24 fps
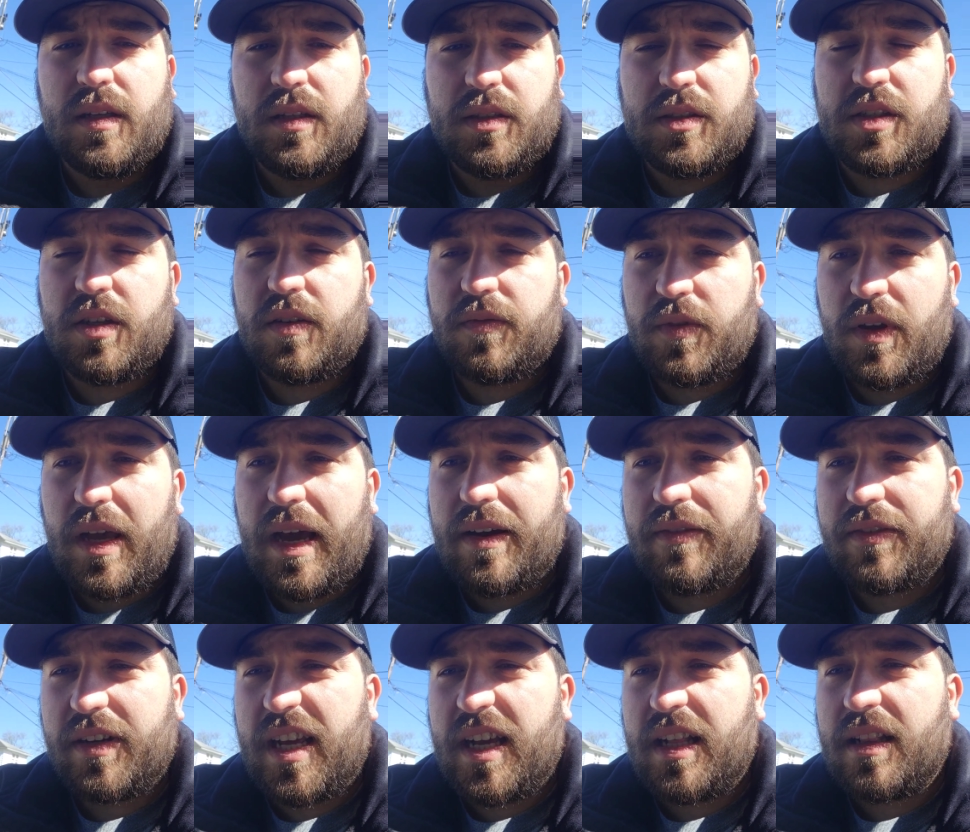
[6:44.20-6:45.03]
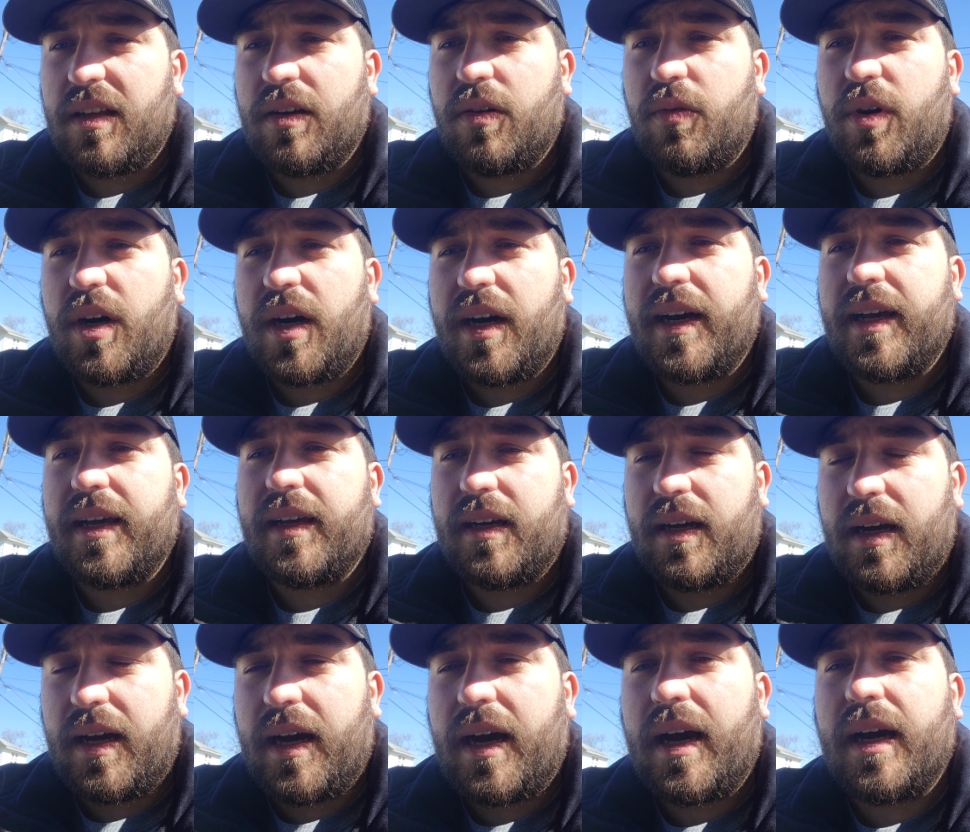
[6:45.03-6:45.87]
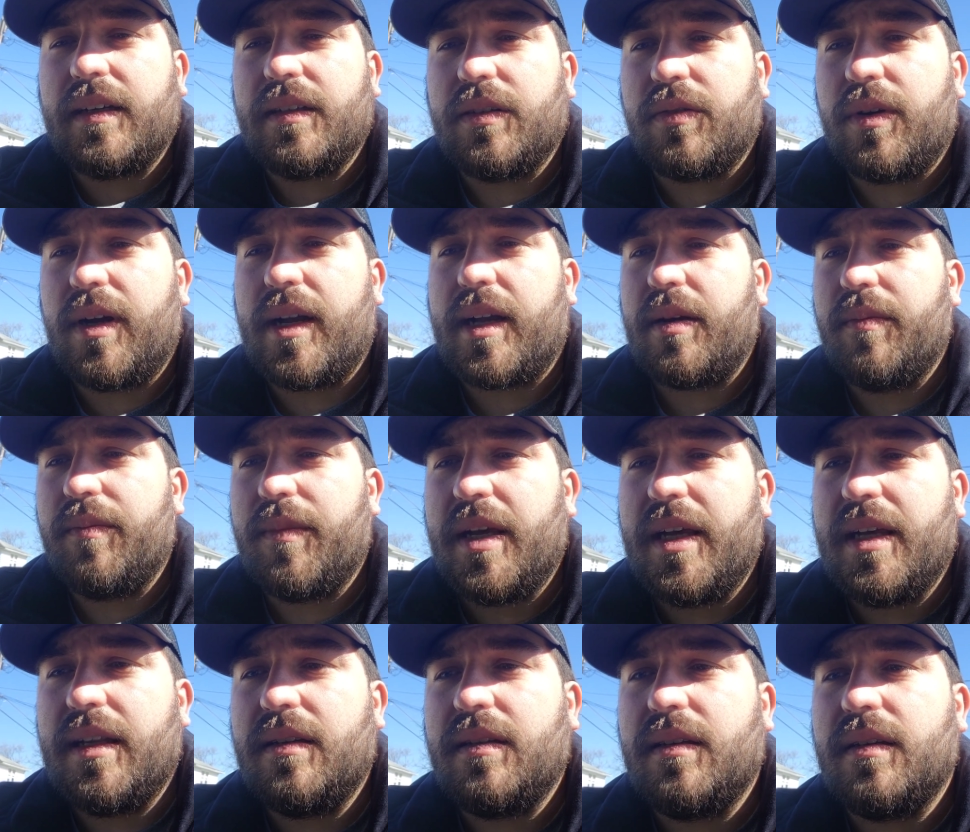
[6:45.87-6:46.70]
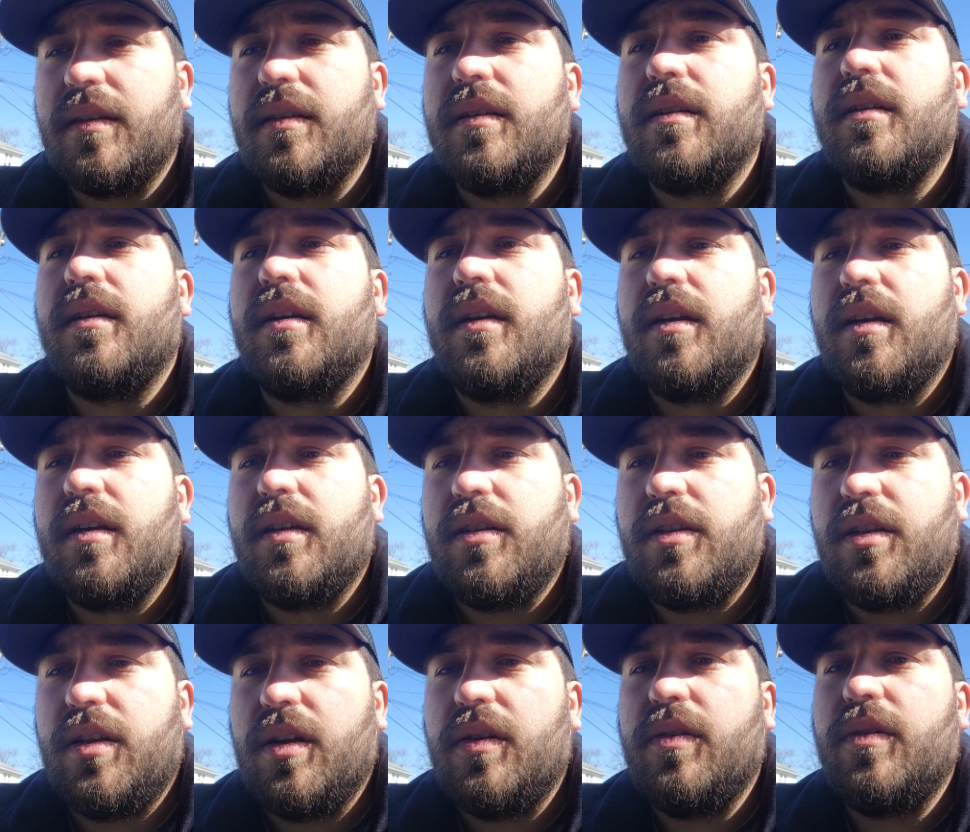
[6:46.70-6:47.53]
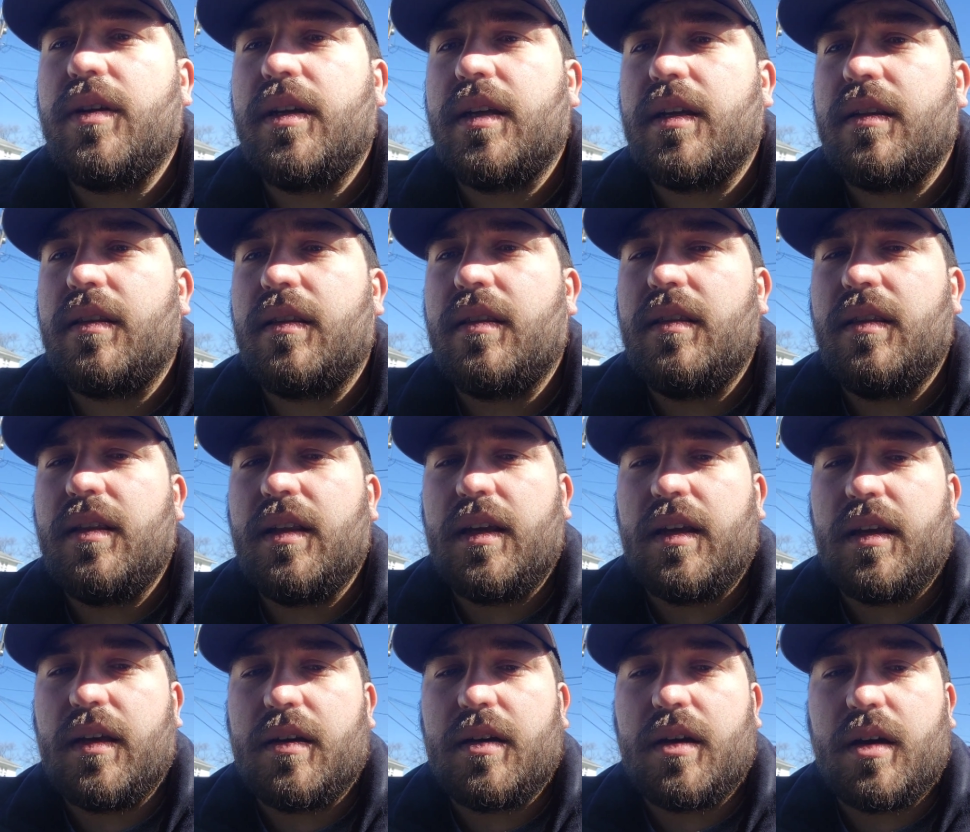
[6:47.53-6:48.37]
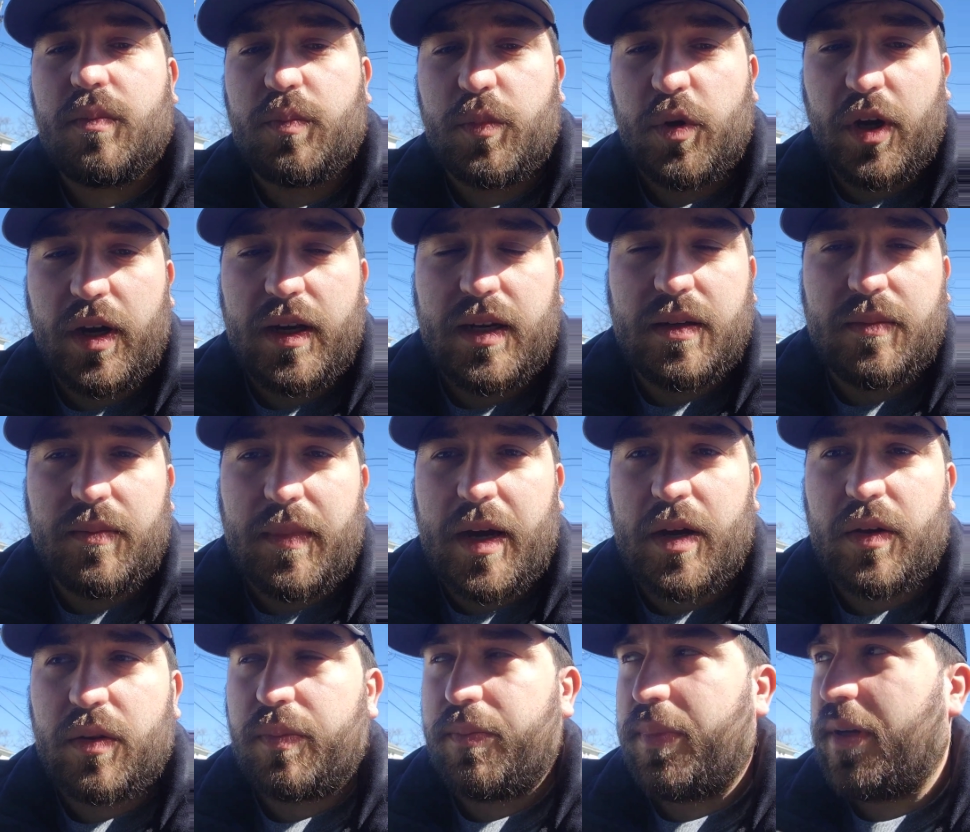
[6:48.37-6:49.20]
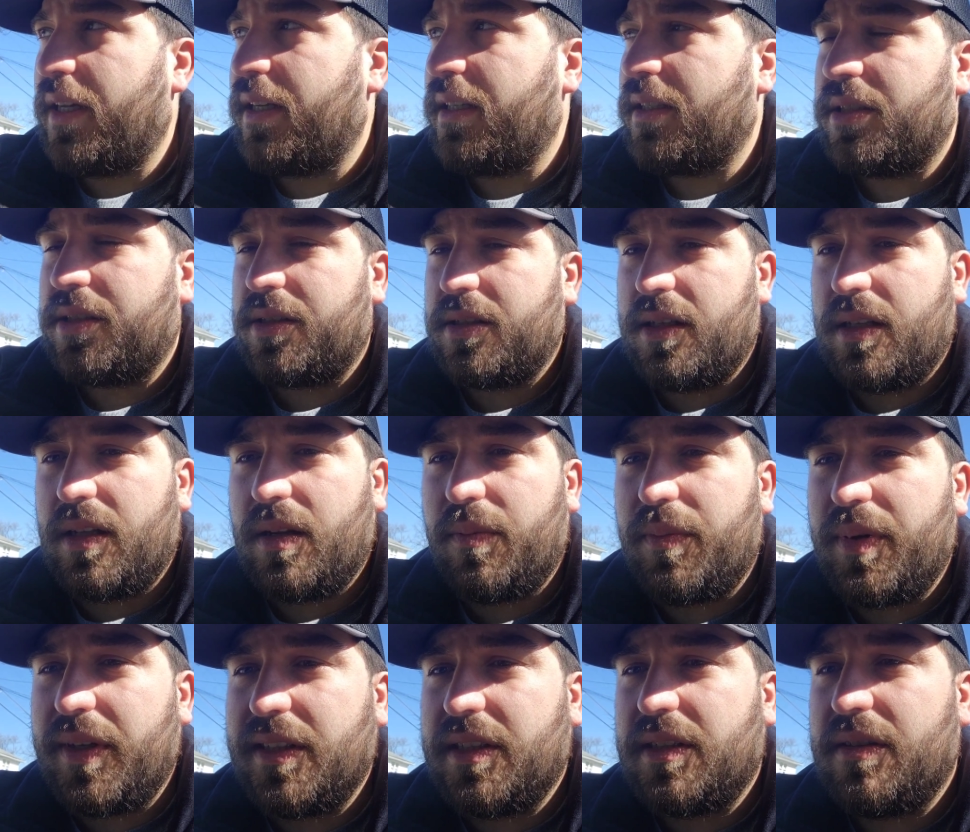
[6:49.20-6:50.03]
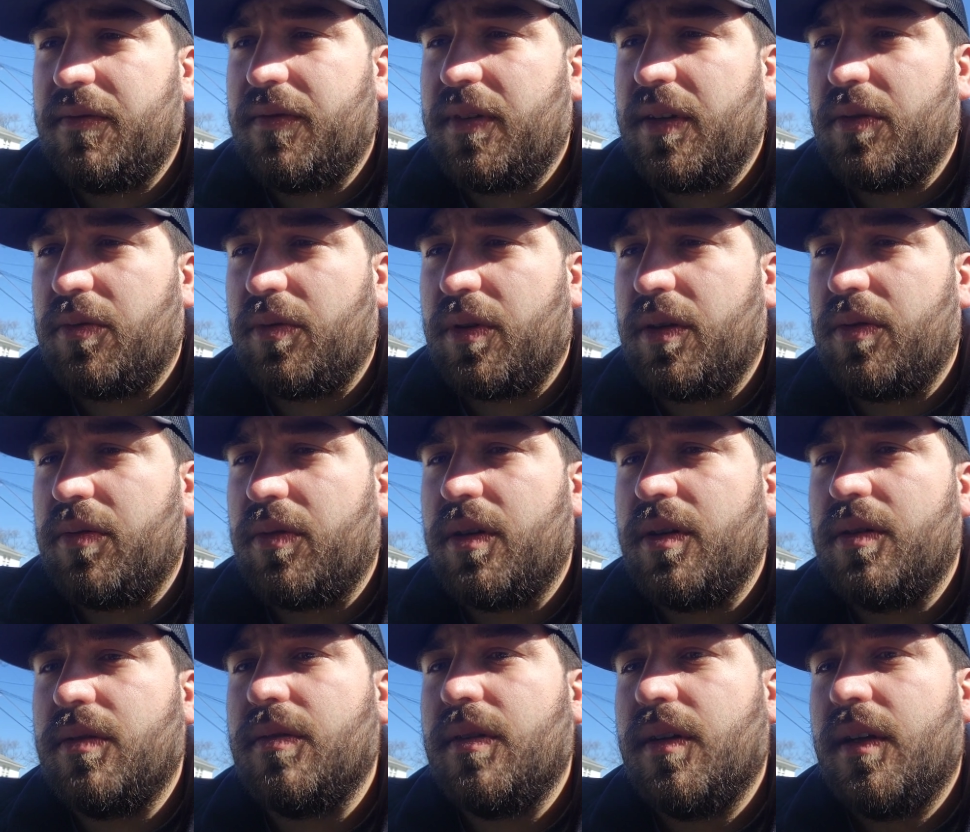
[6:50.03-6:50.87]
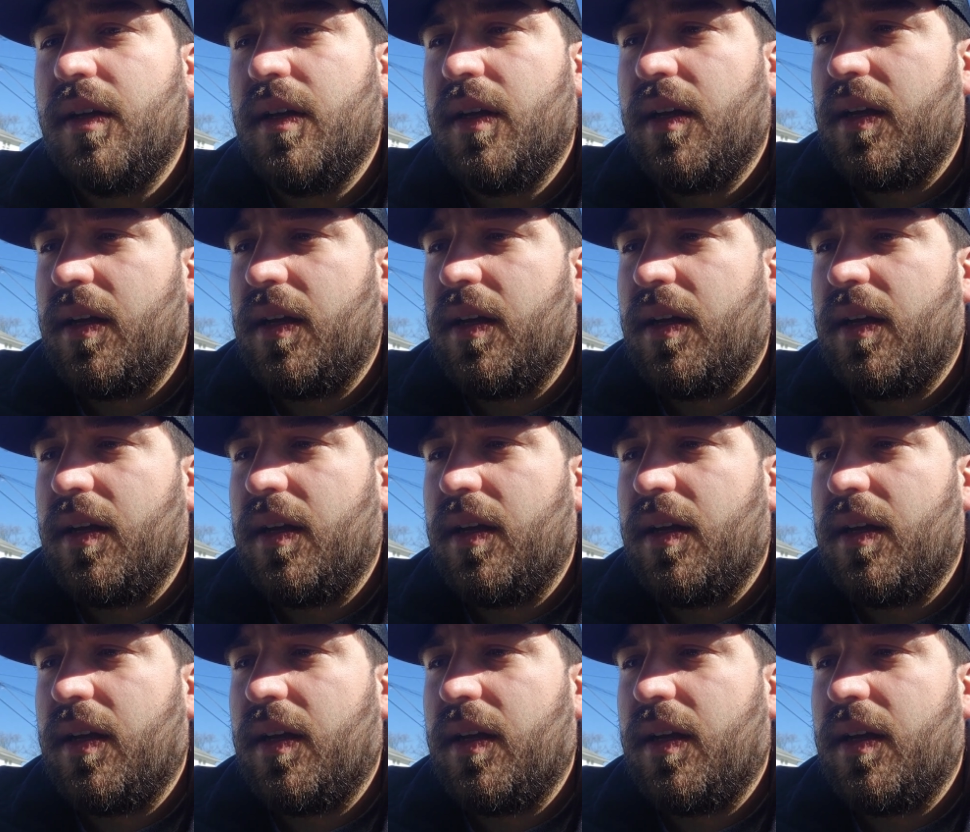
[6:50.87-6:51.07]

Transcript: So if you have an LLY, I highly recommend doing the upgraded mouthpiece and the PCV reroute,